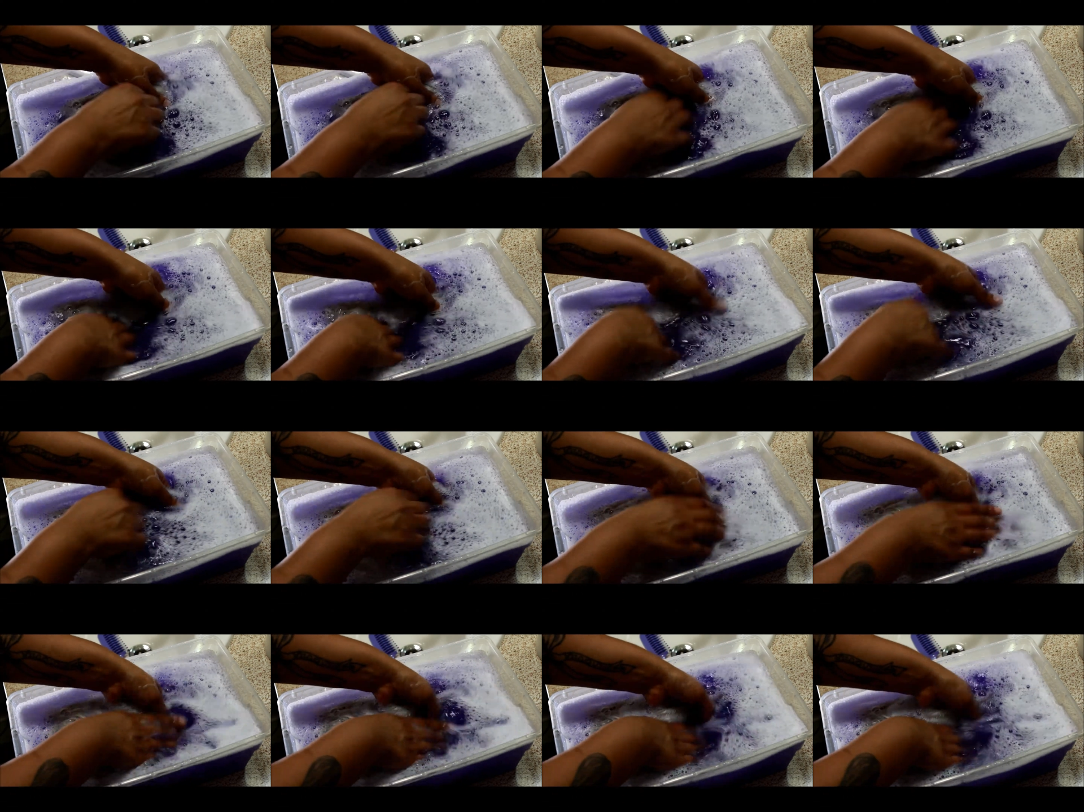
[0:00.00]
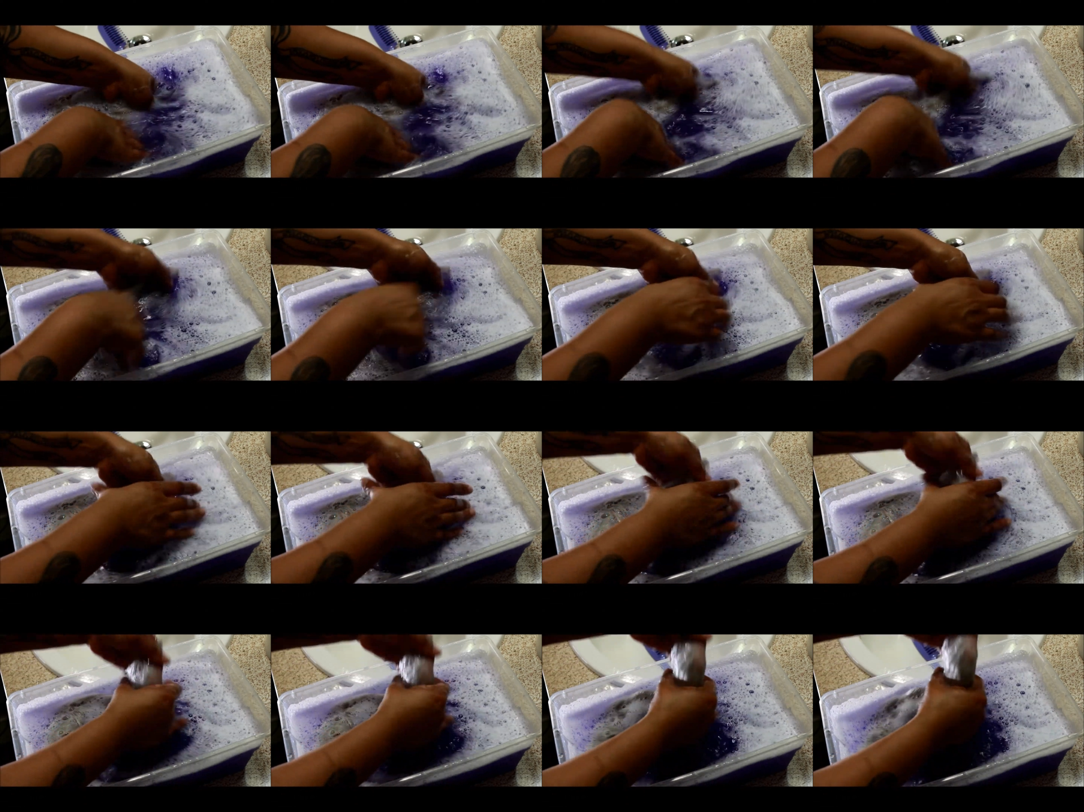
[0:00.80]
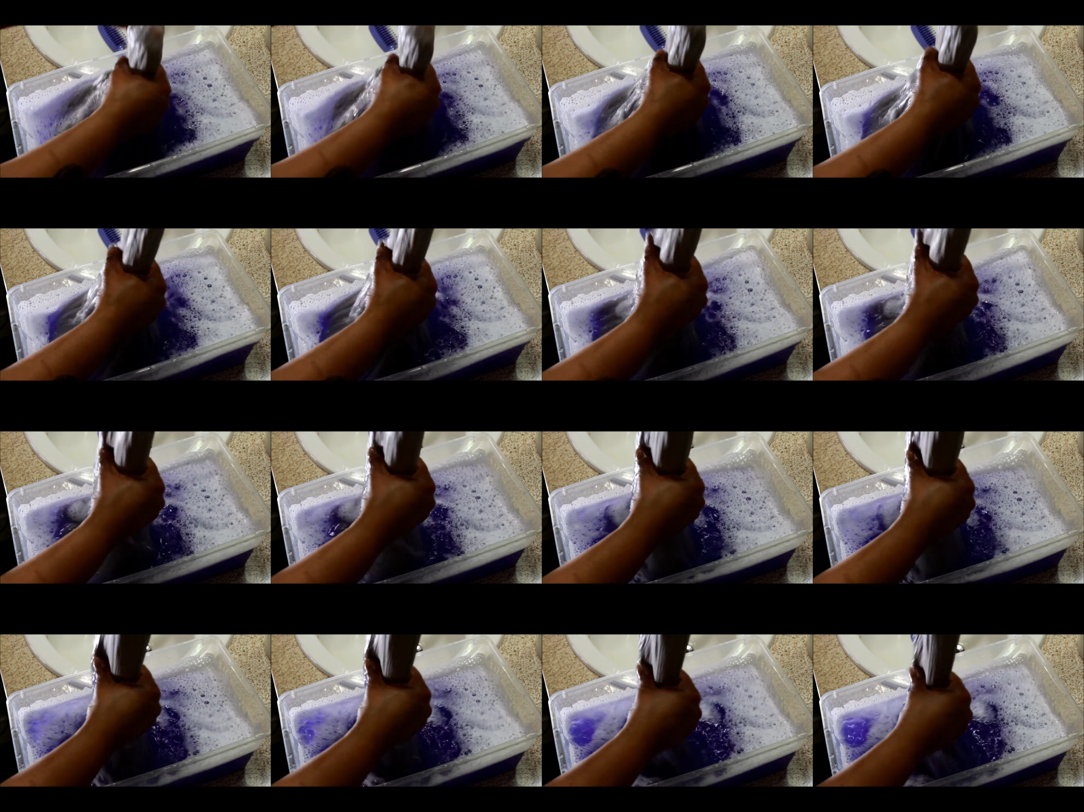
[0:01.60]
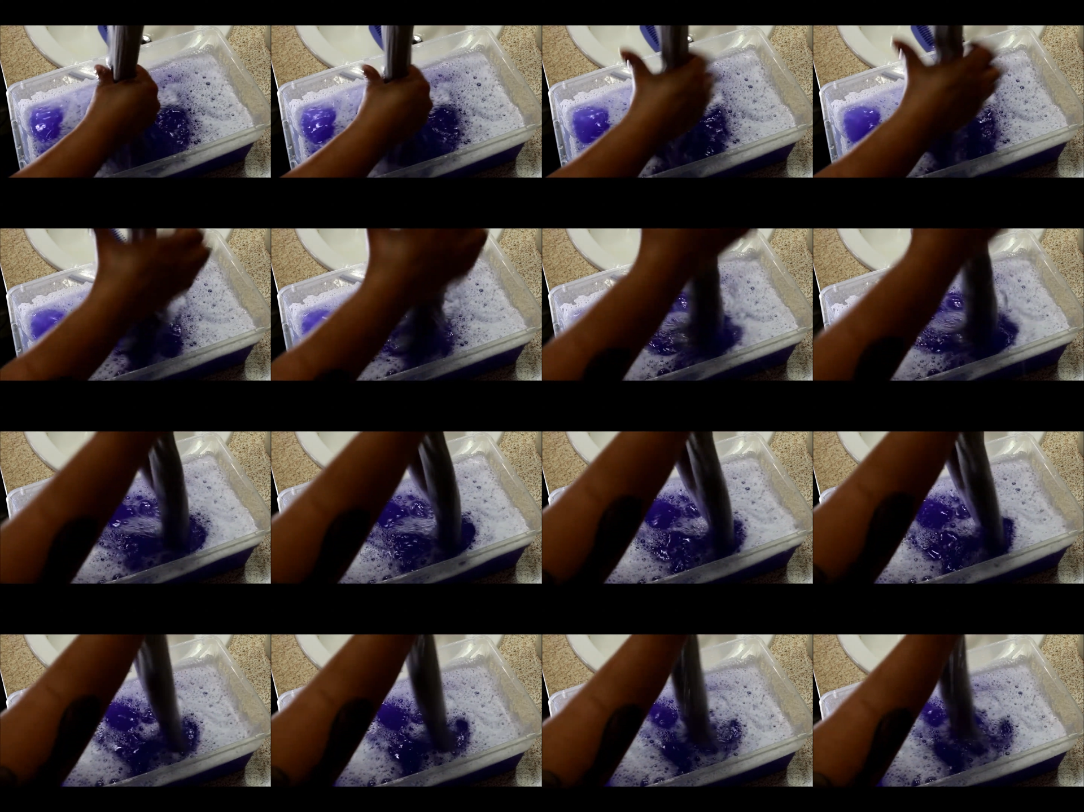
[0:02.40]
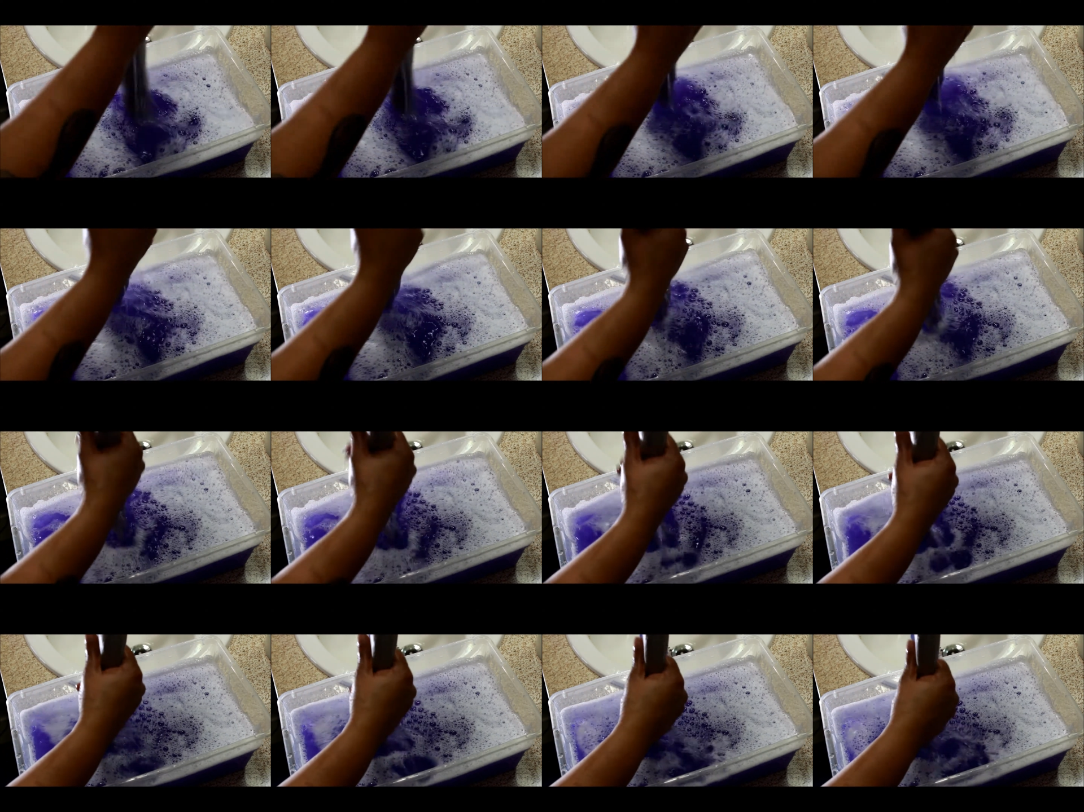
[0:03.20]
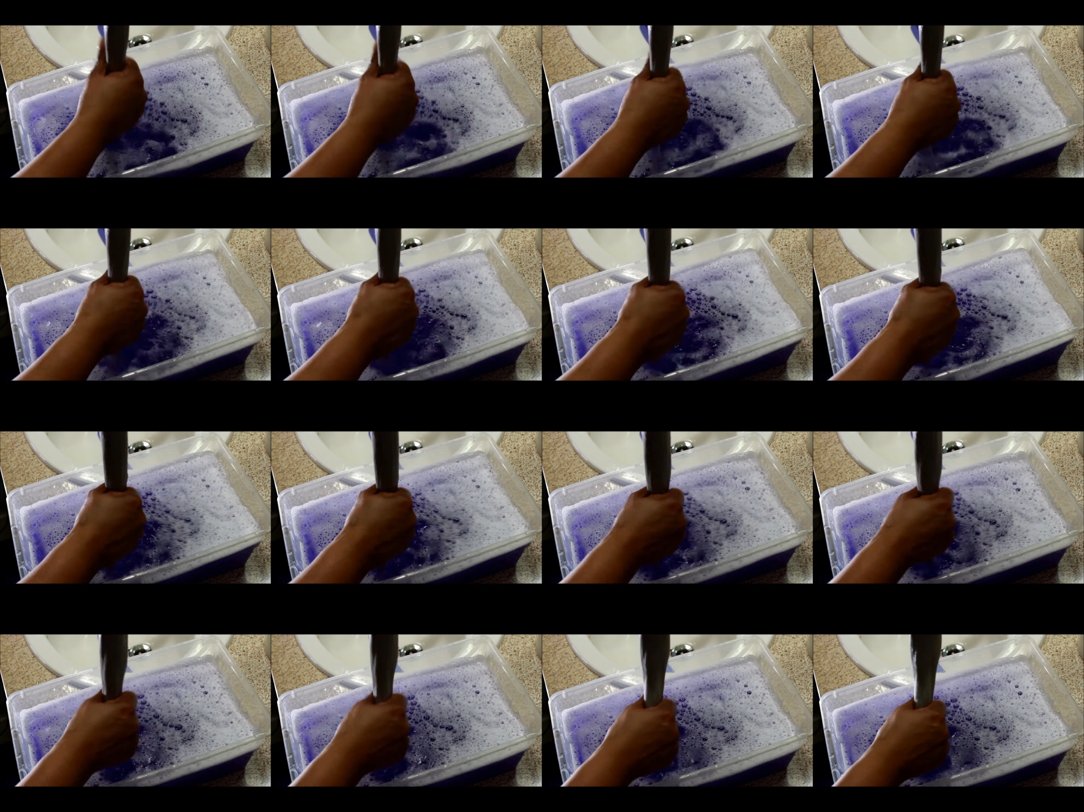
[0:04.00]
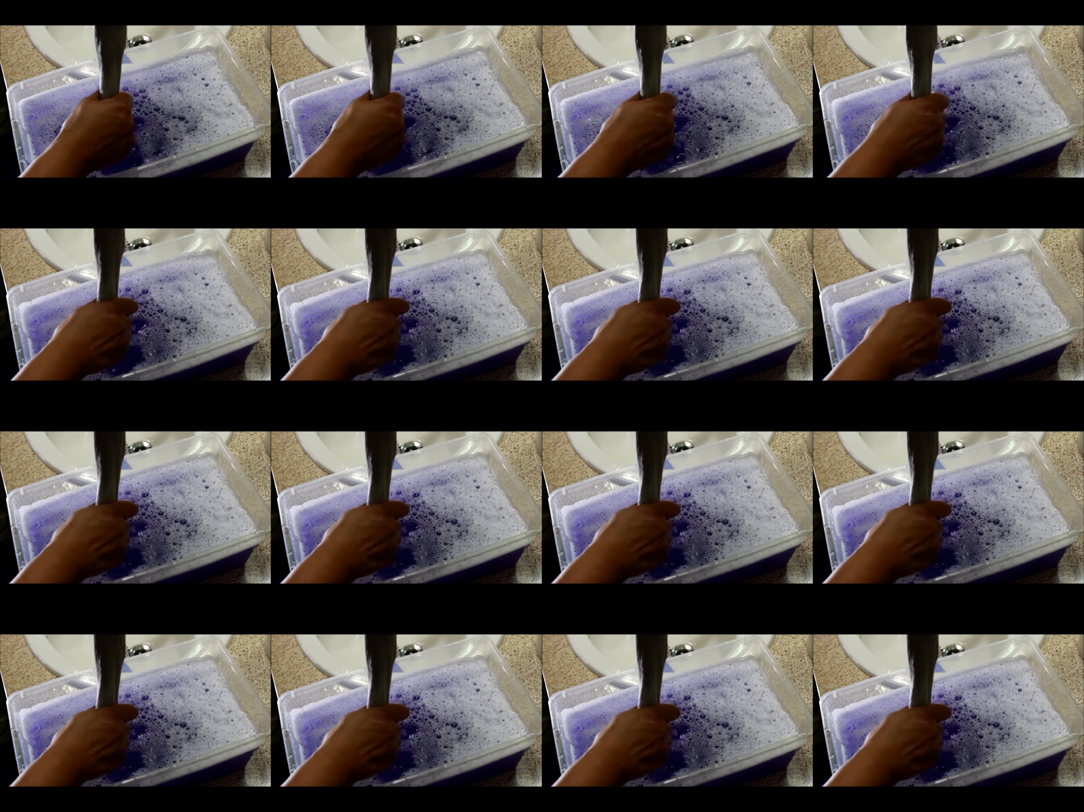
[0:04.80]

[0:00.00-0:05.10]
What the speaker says: Nobody's mouth can be seen.